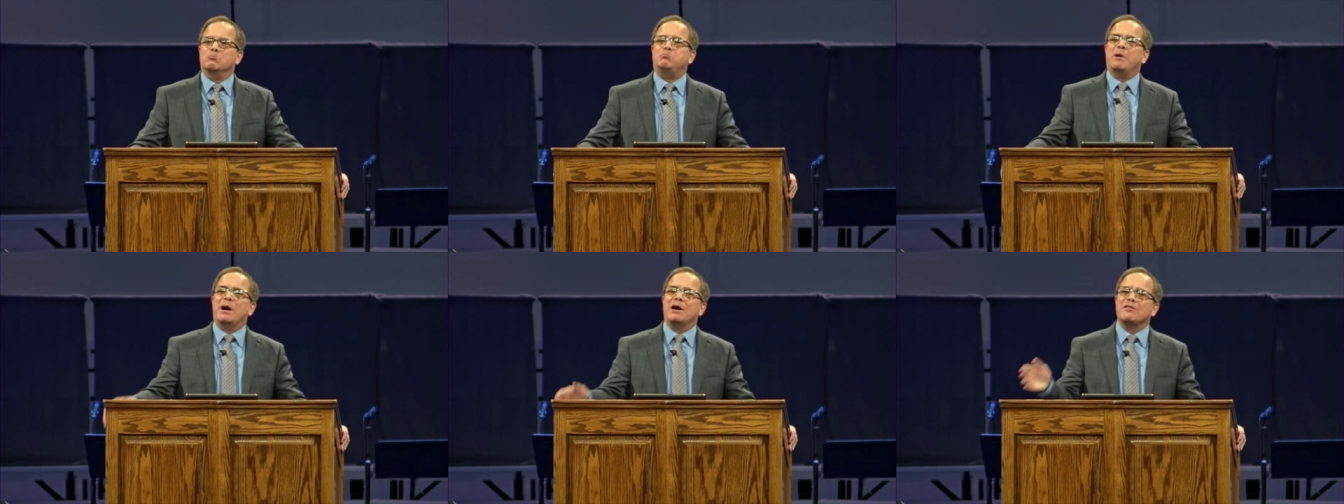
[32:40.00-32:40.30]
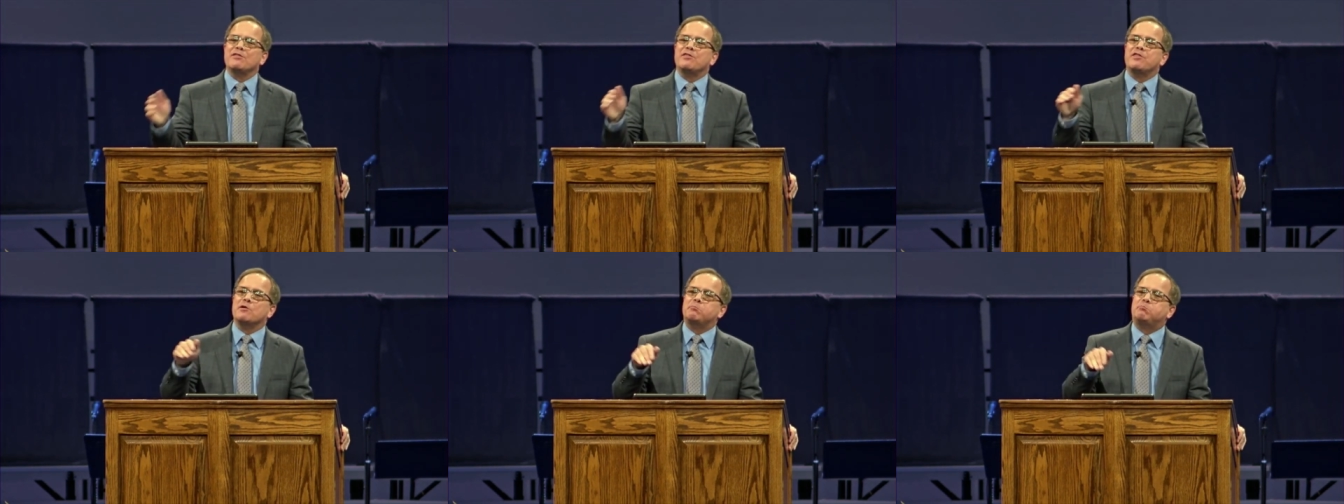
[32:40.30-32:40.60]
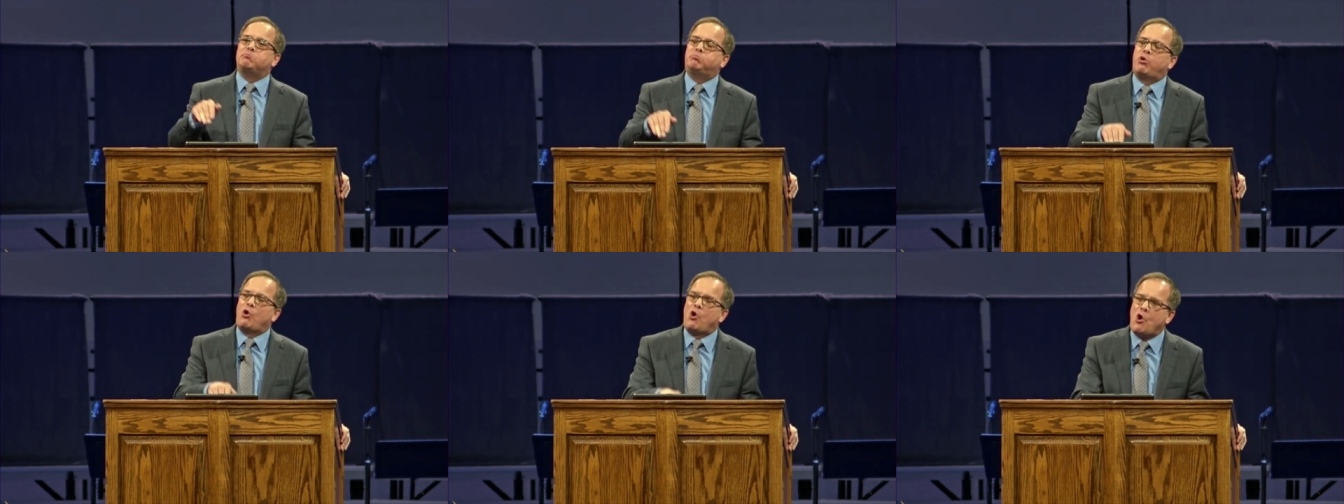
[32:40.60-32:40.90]
But the
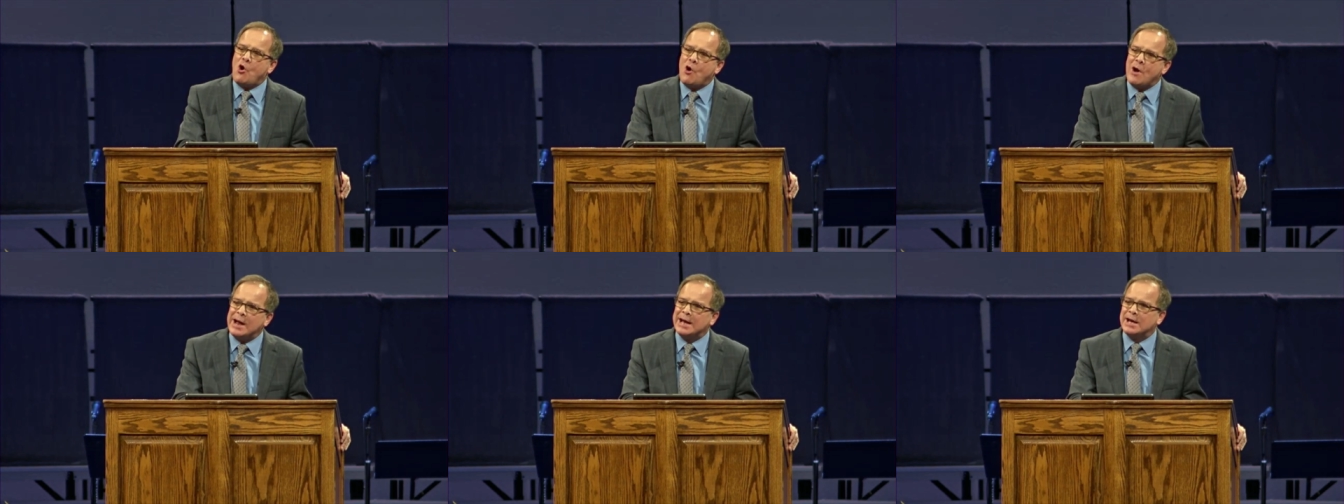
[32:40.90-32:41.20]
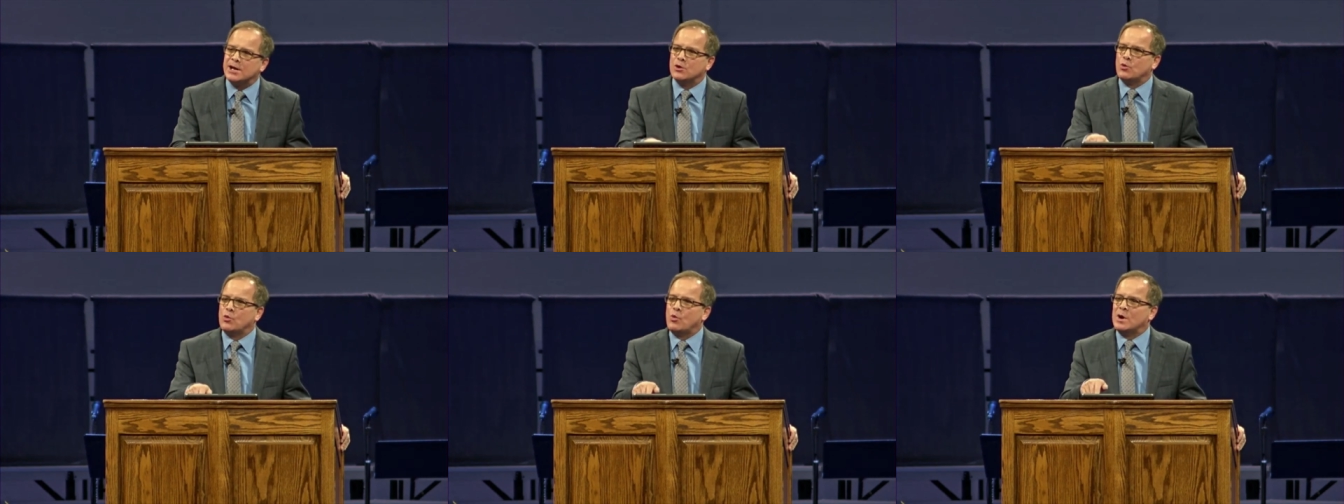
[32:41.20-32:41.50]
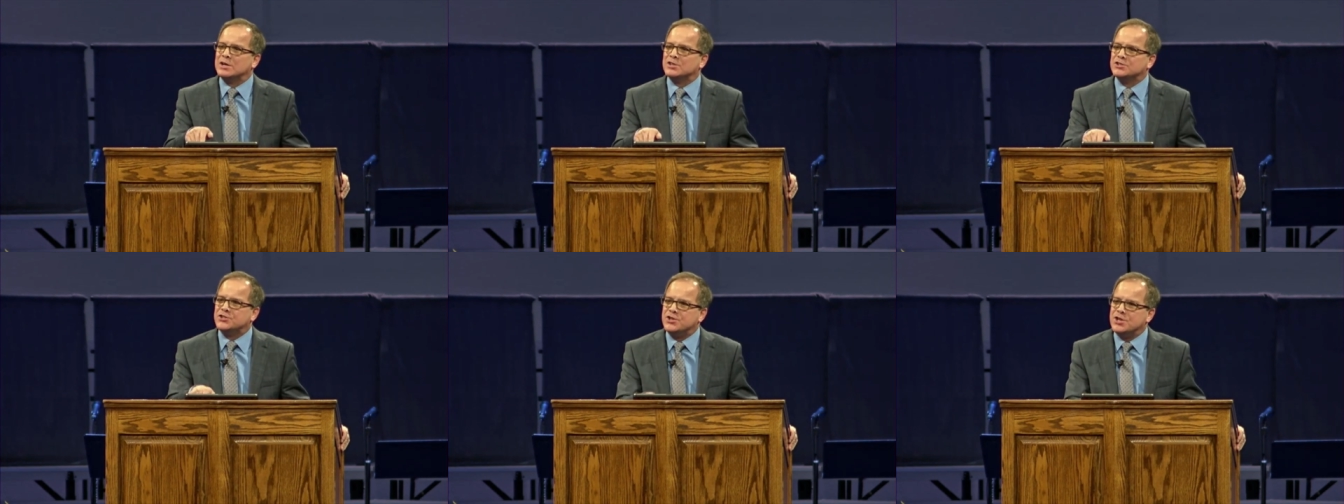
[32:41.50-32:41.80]
point
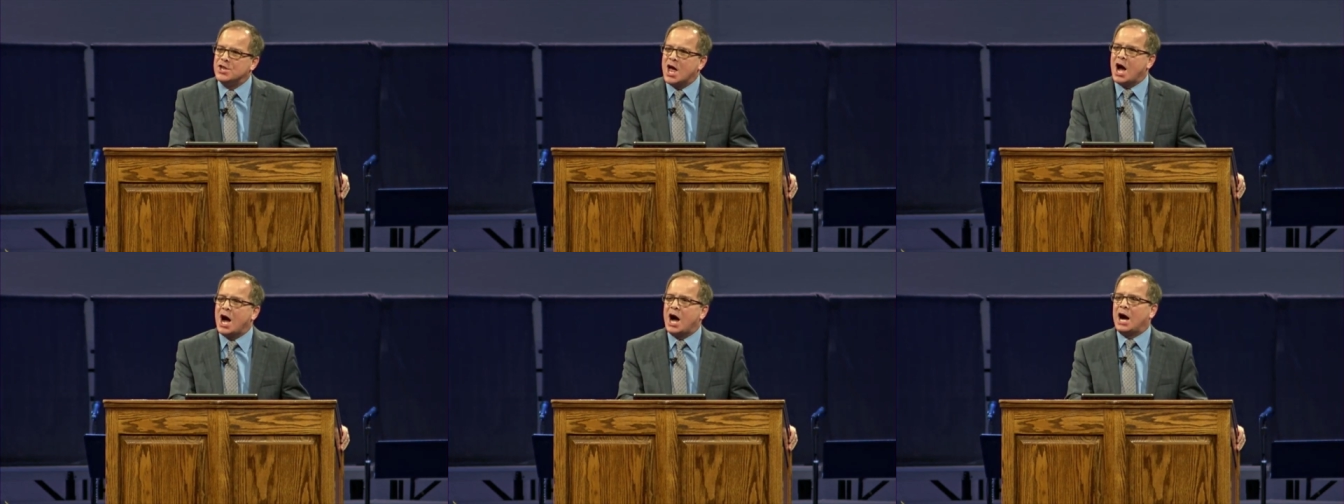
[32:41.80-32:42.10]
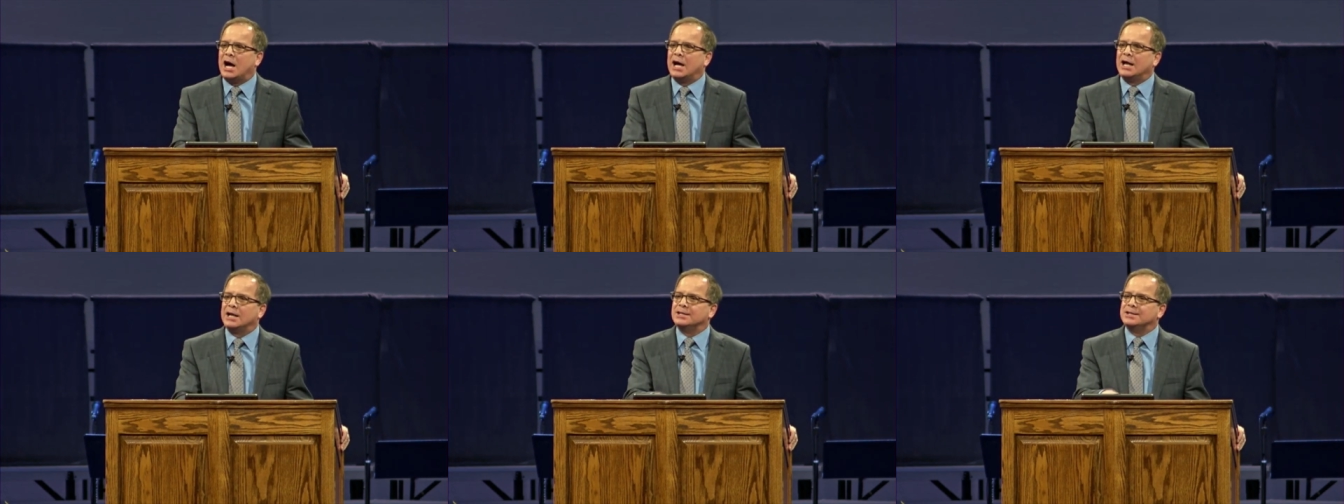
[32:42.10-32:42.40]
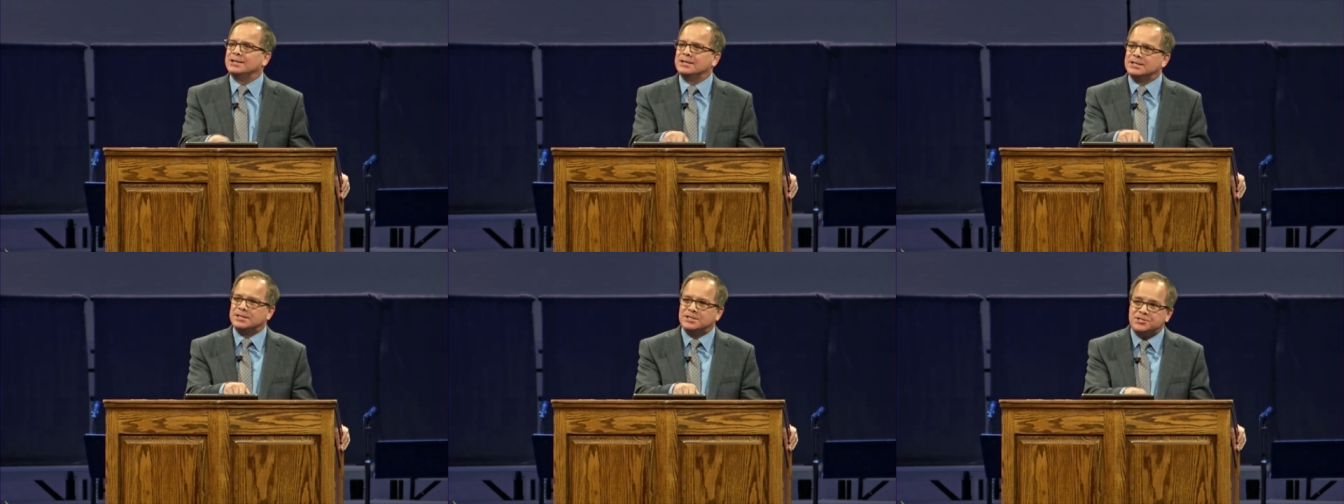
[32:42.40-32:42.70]
was
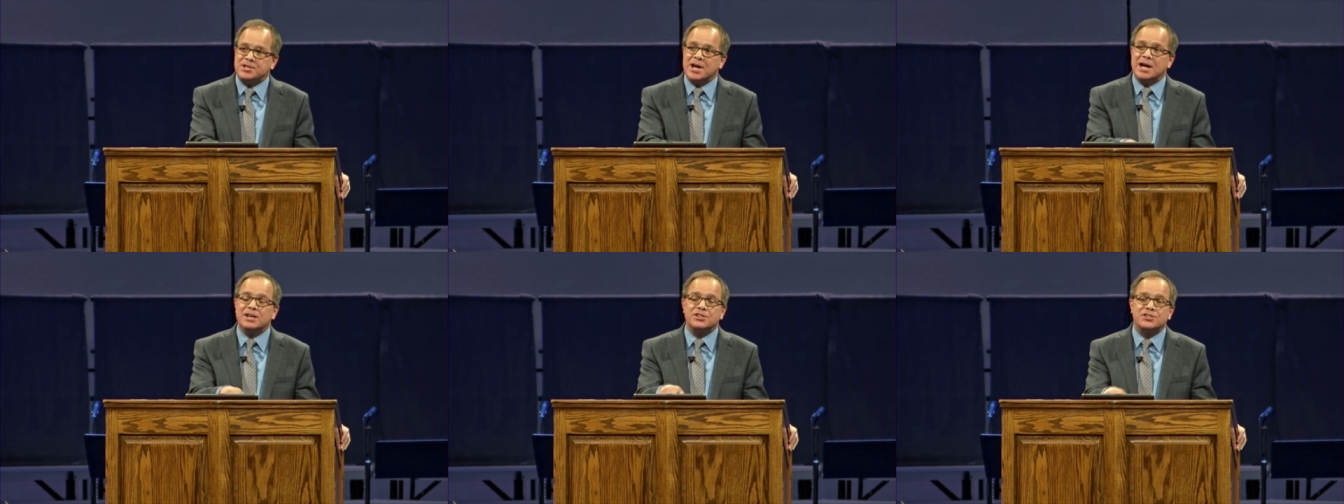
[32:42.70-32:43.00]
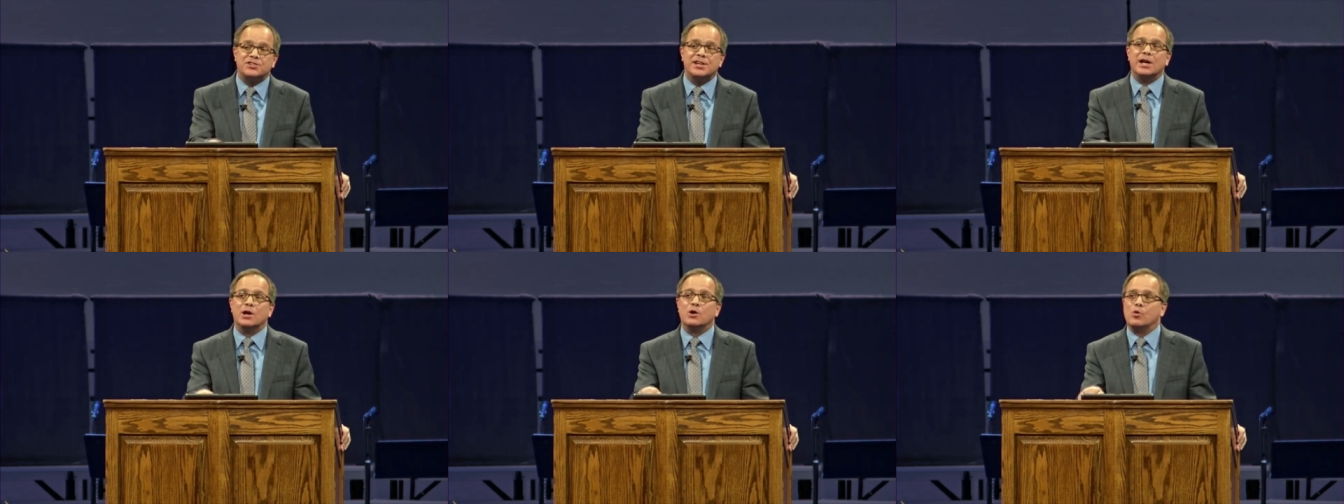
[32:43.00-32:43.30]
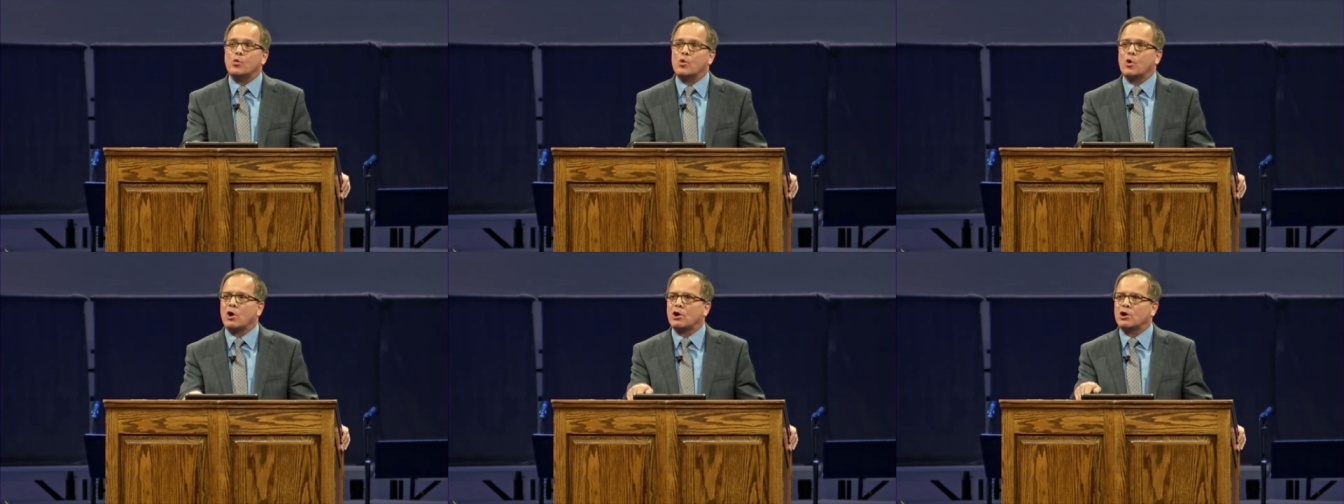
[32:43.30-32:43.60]
not, does it
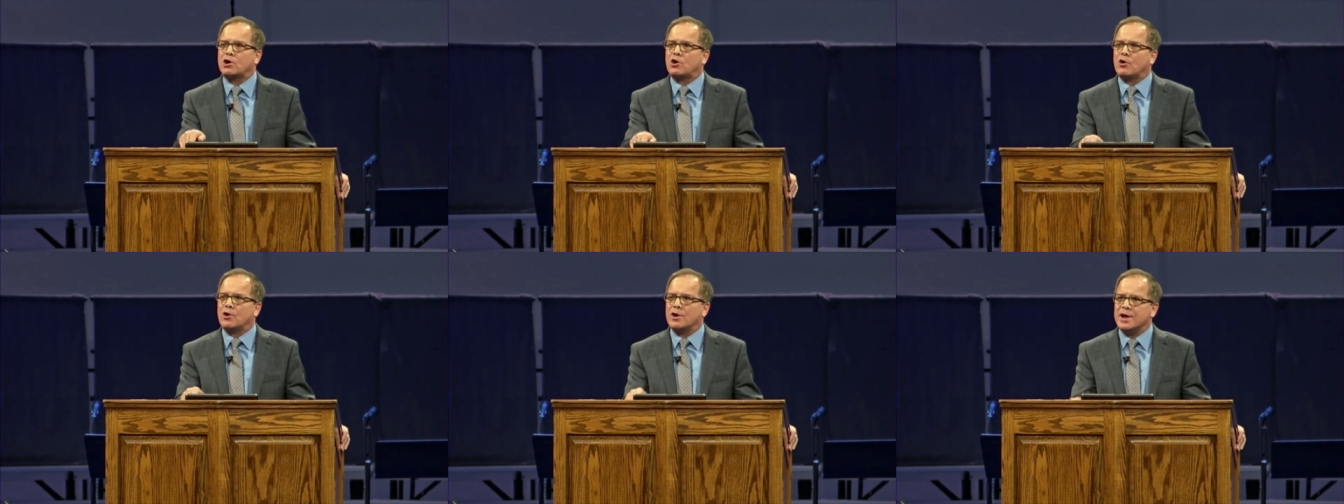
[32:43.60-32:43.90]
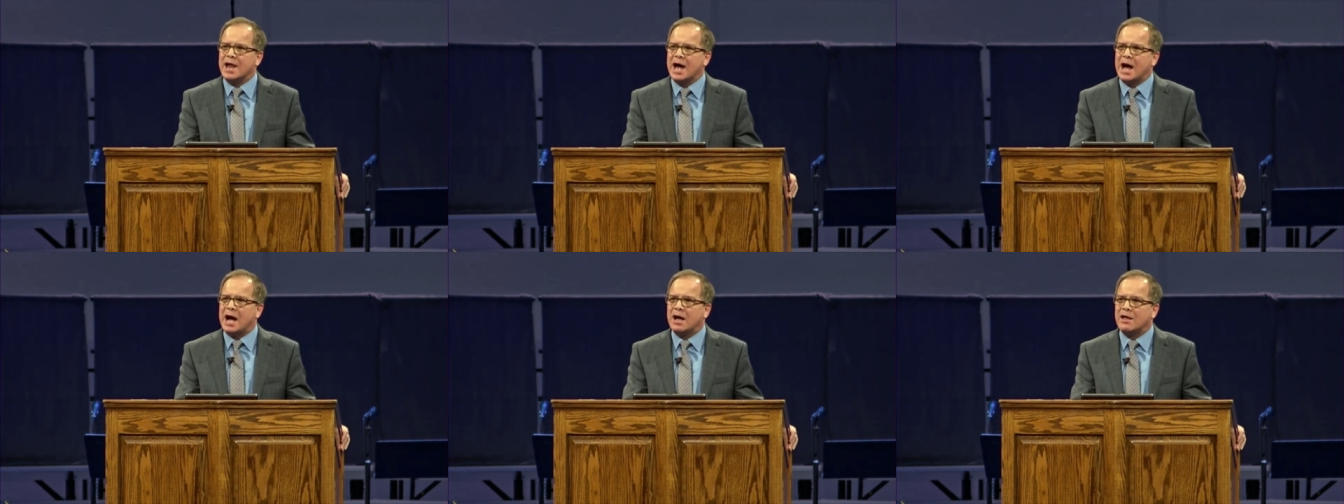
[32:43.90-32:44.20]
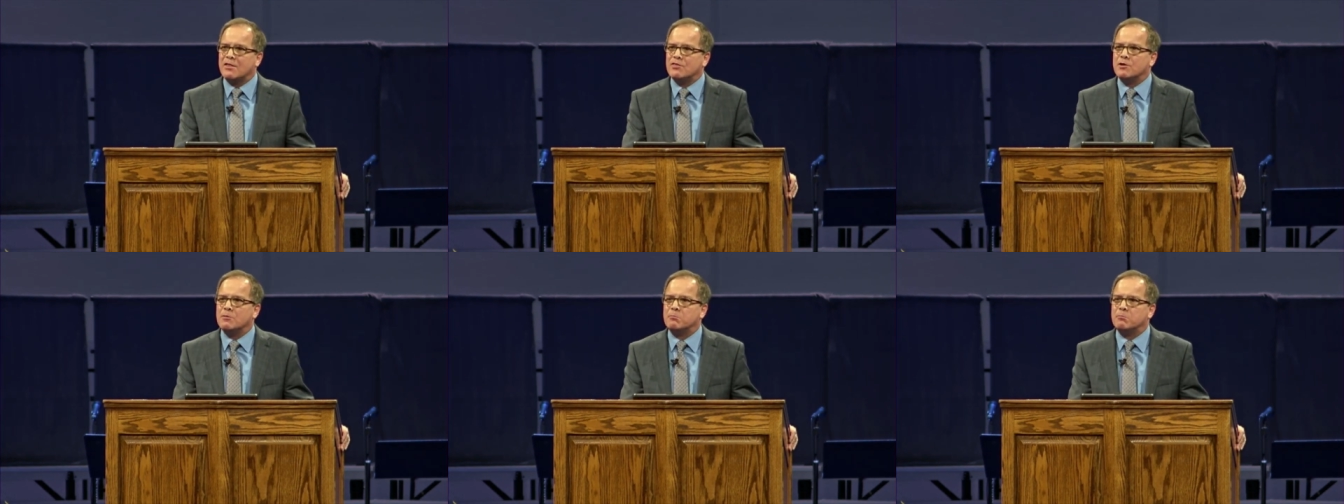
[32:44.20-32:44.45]
work or not?